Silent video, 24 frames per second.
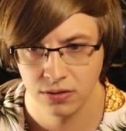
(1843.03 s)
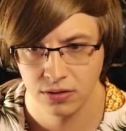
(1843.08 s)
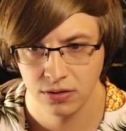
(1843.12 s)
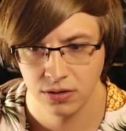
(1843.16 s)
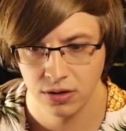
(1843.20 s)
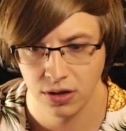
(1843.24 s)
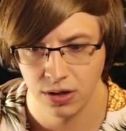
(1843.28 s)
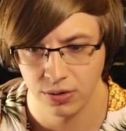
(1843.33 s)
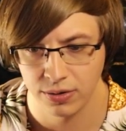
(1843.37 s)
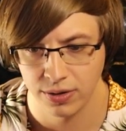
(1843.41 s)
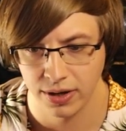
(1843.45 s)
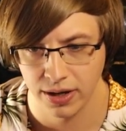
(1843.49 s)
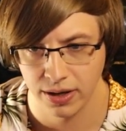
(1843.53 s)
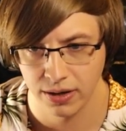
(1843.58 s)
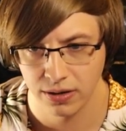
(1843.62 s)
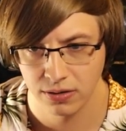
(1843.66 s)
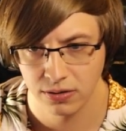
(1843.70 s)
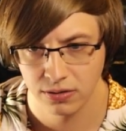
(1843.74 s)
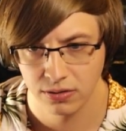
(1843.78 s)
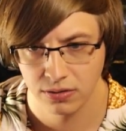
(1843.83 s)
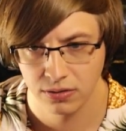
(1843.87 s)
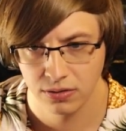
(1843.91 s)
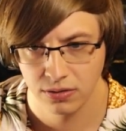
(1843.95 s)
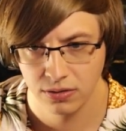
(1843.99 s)
Okay.
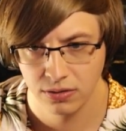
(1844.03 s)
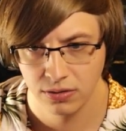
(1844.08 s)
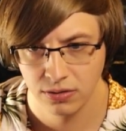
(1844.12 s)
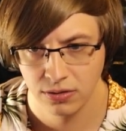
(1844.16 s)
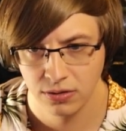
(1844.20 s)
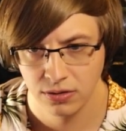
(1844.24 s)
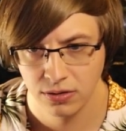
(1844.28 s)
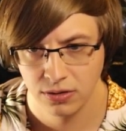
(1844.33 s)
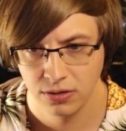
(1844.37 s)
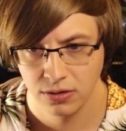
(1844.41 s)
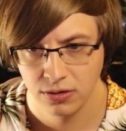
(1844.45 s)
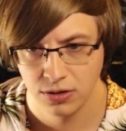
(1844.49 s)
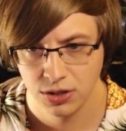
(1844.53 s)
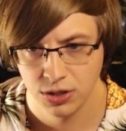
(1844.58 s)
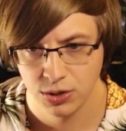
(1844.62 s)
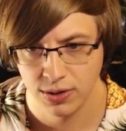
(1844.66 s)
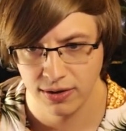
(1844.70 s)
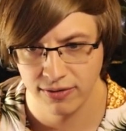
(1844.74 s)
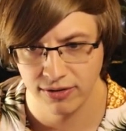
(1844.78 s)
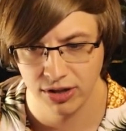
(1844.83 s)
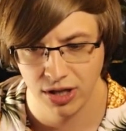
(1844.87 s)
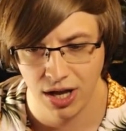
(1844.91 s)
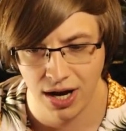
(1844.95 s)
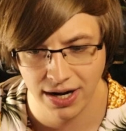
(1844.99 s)
So we
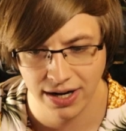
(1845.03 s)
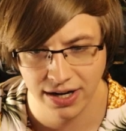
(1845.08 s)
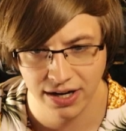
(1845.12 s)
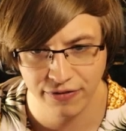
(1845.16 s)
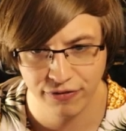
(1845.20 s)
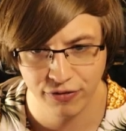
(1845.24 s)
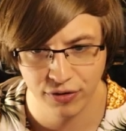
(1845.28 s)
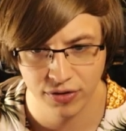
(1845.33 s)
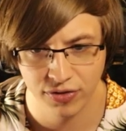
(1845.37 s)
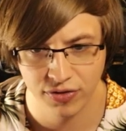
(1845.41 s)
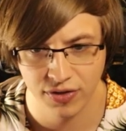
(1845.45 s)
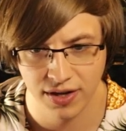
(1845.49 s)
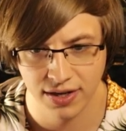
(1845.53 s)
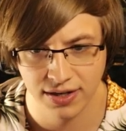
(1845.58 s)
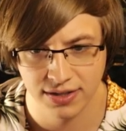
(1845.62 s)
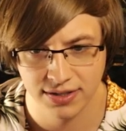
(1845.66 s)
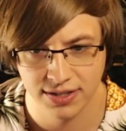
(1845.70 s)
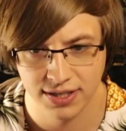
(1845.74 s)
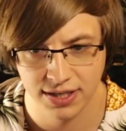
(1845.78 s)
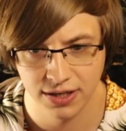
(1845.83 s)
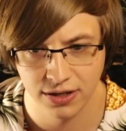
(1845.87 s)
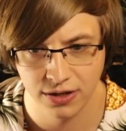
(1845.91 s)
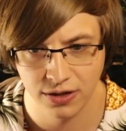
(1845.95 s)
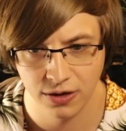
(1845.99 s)
have a lot of different
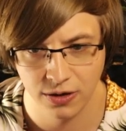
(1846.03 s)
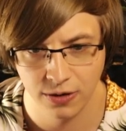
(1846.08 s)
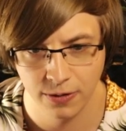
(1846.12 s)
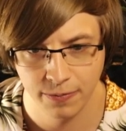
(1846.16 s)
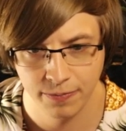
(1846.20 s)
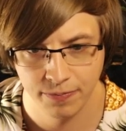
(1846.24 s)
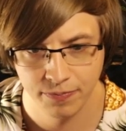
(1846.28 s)
things here.